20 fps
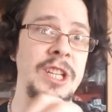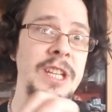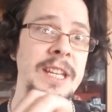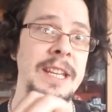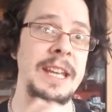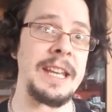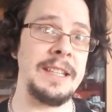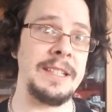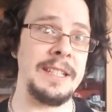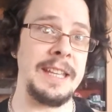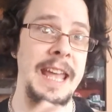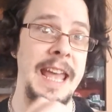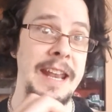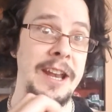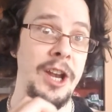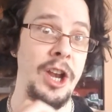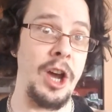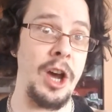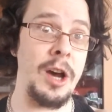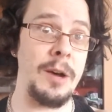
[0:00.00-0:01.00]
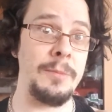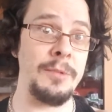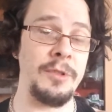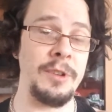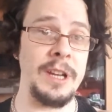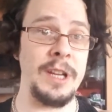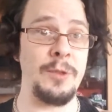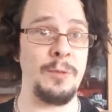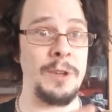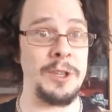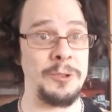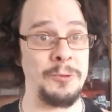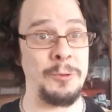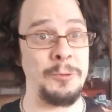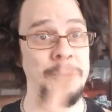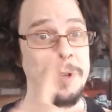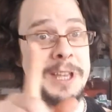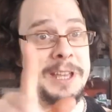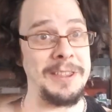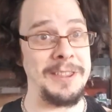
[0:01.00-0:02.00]
She is getting an upgrade,
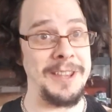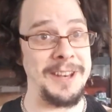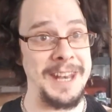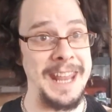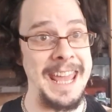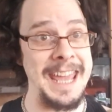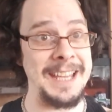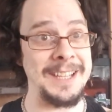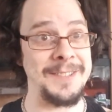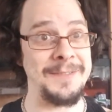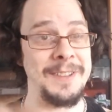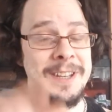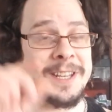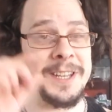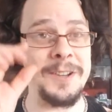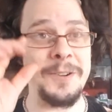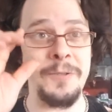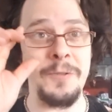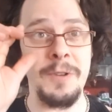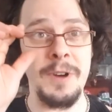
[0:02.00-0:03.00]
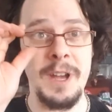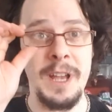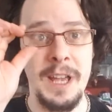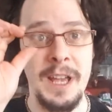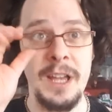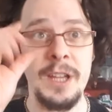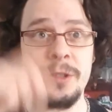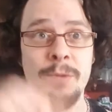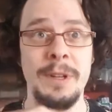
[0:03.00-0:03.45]
which will be in the next video,